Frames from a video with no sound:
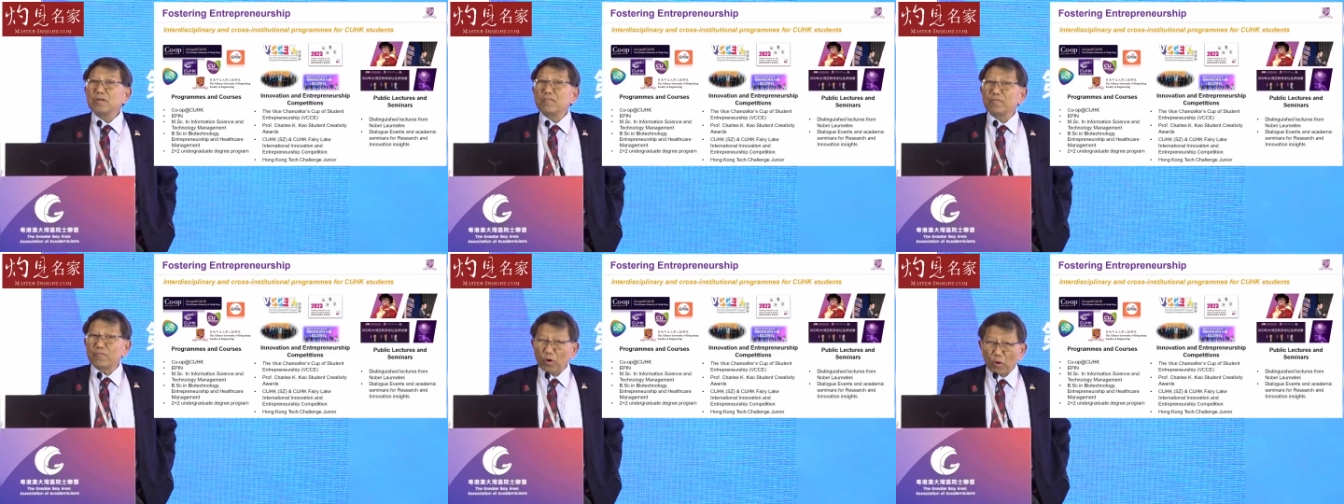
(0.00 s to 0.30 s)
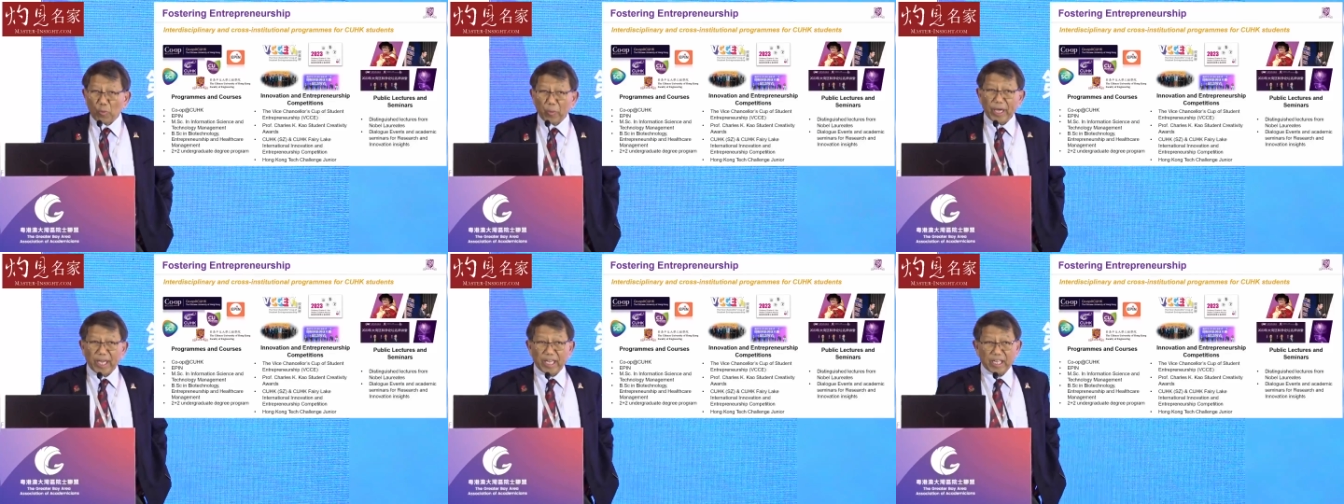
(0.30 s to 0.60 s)

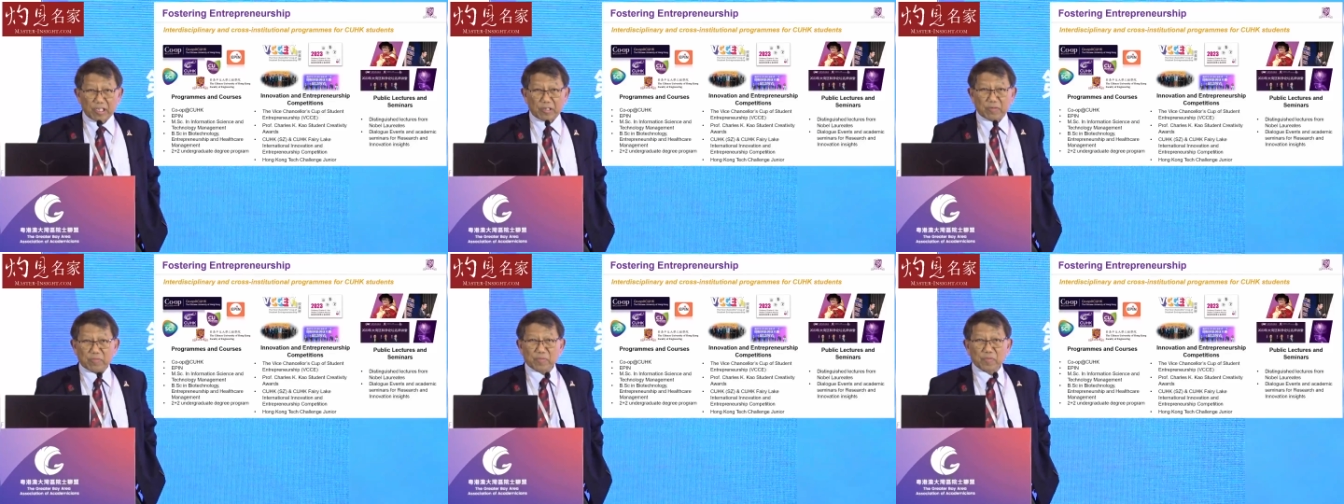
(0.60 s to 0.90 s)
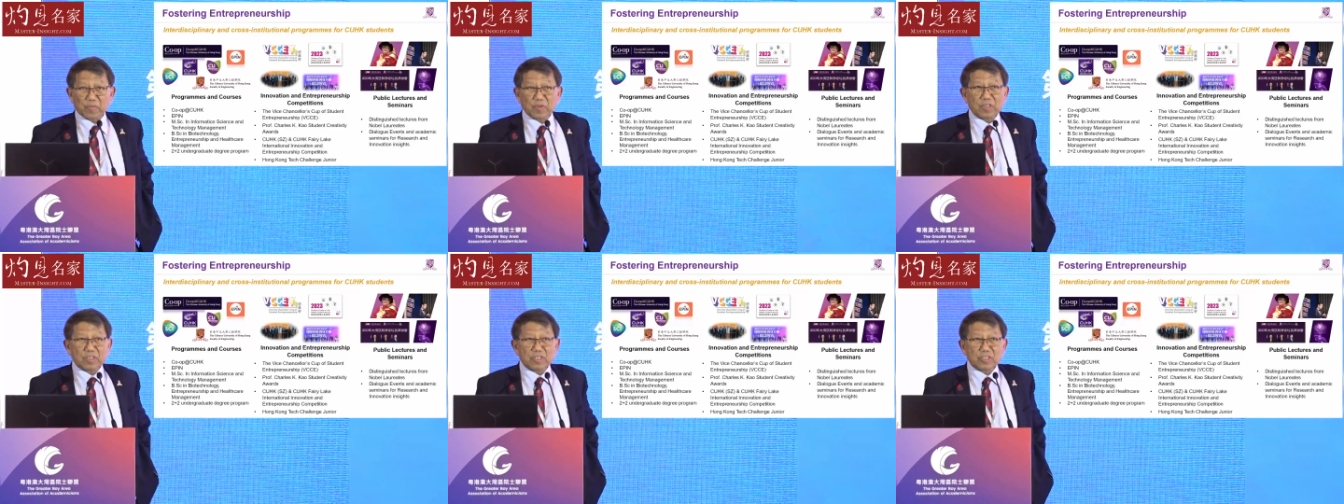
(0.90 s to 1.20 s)
full
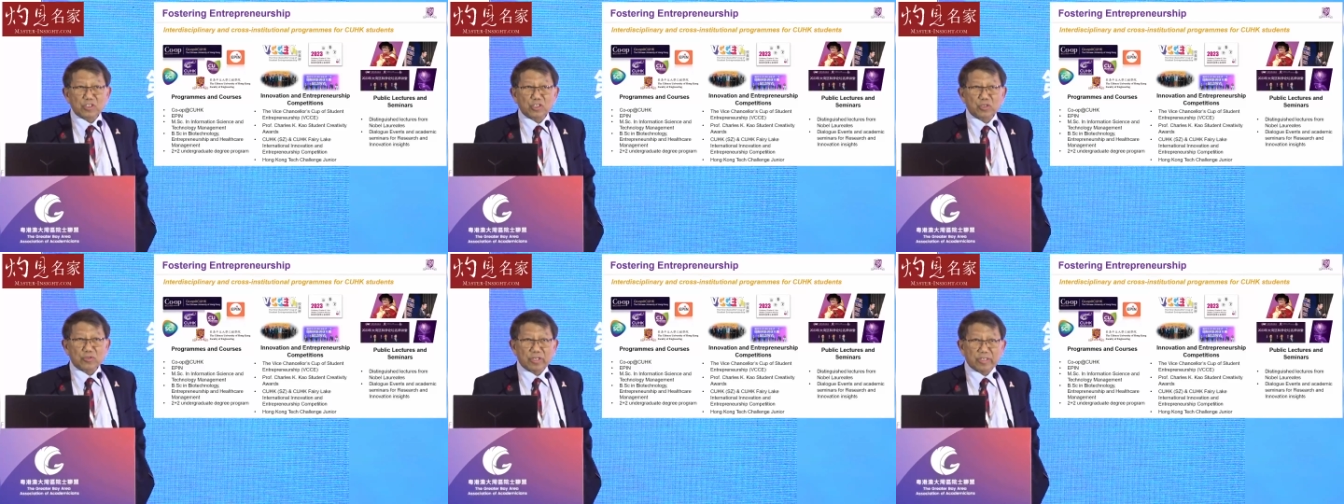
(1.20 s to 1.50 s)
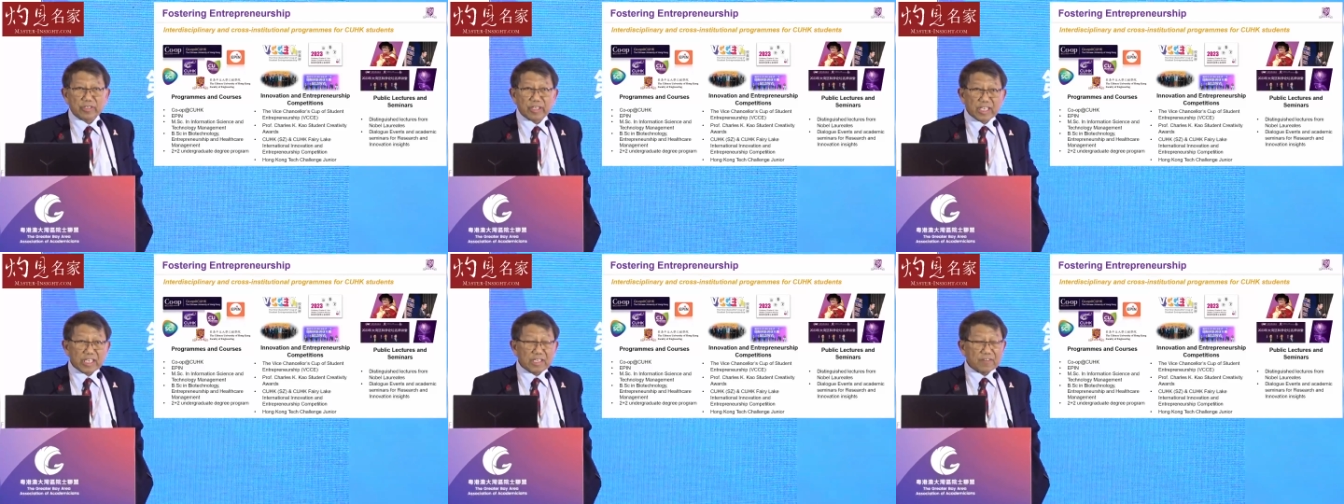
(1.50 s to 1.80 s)
pay, so
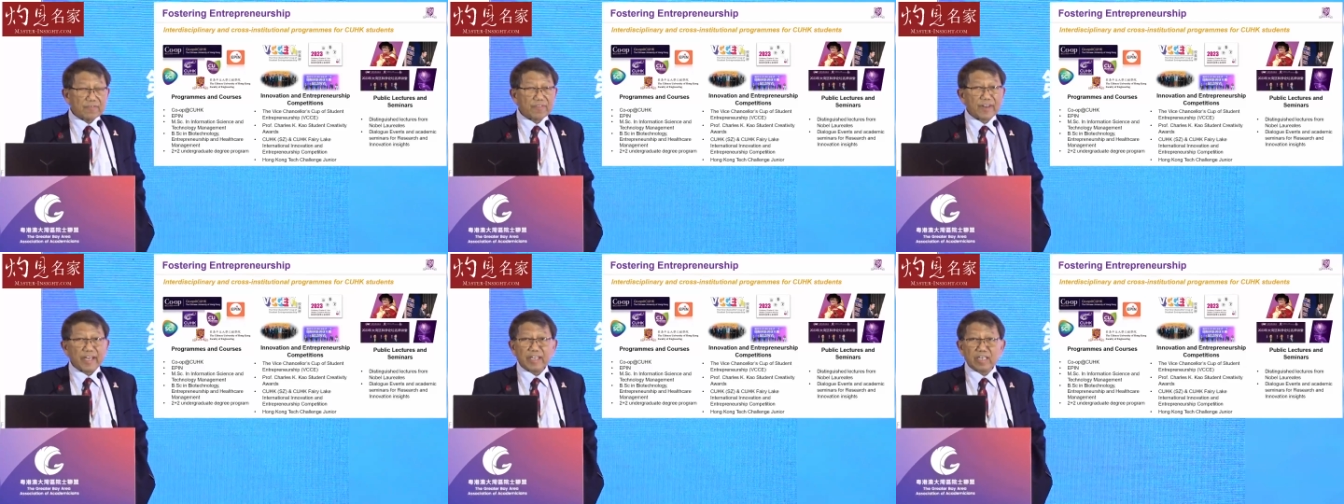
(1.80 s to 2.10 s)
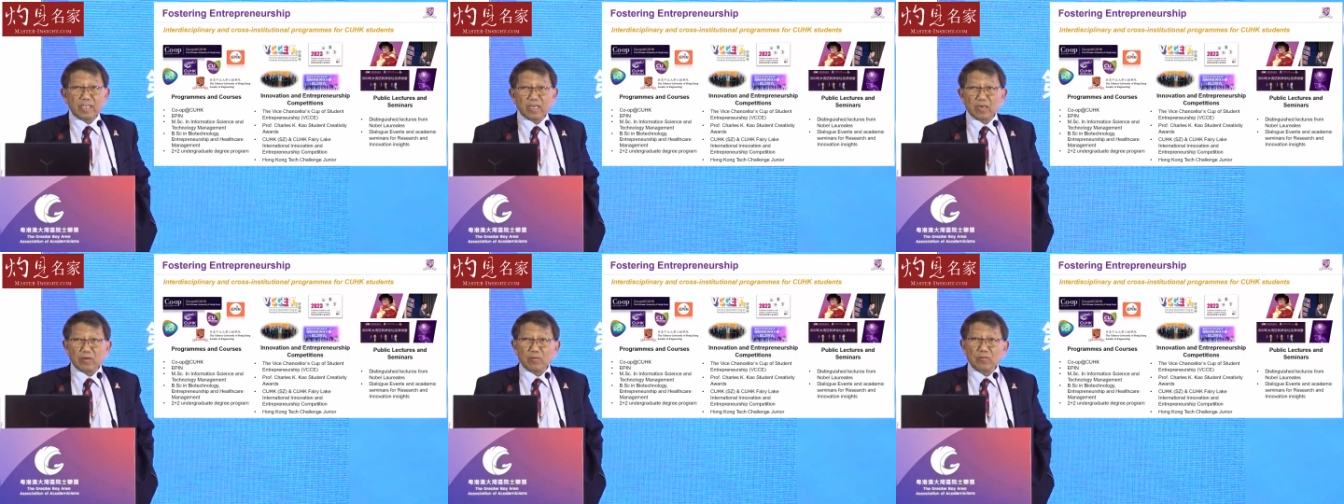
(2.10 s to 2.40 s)
that they can
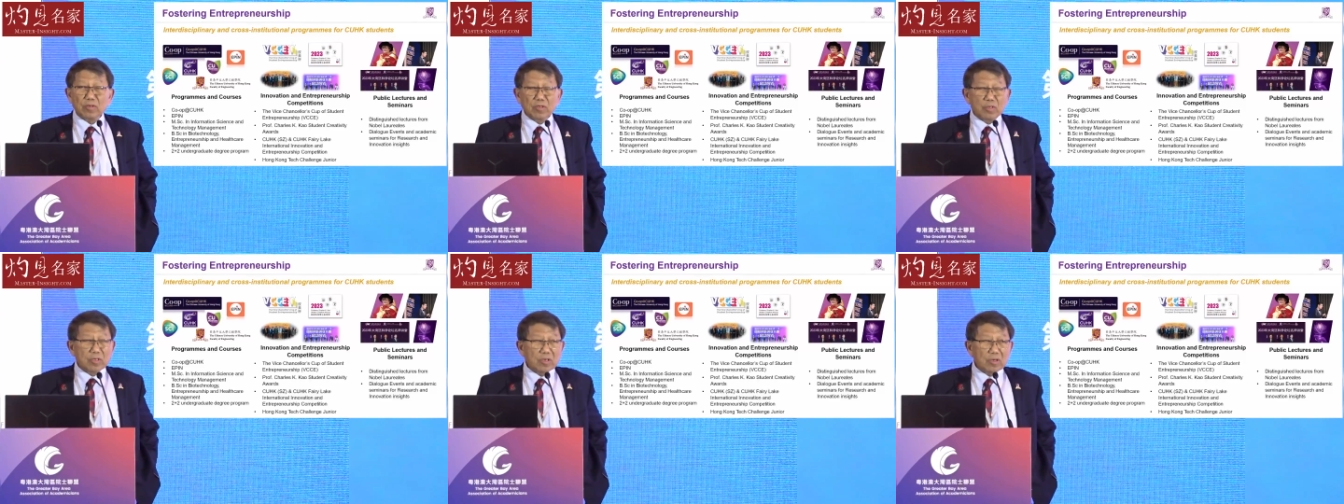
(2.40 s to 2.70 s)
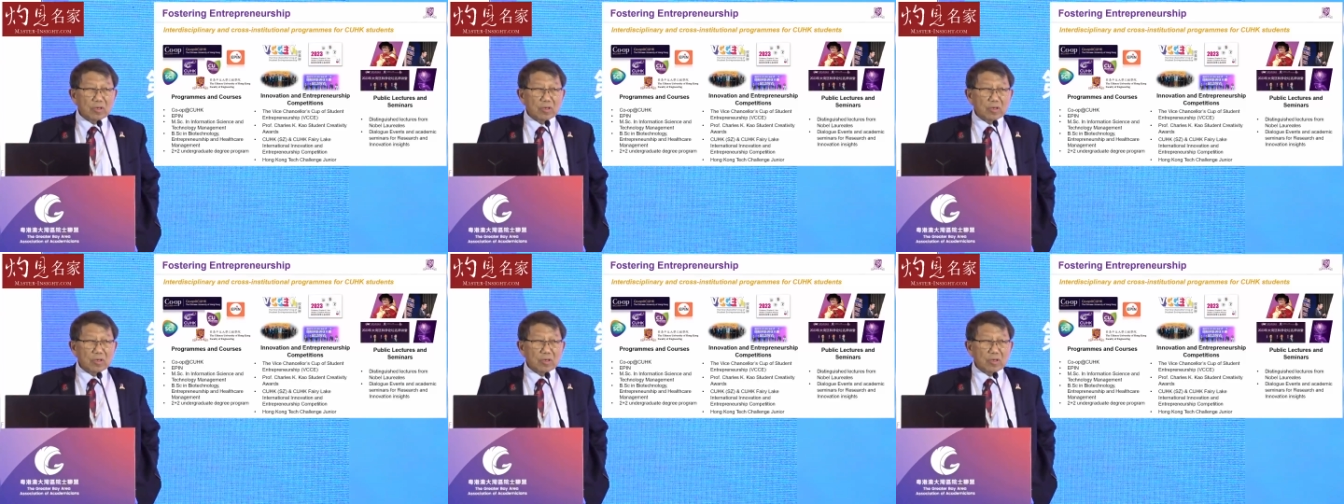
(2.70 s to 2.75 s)
find out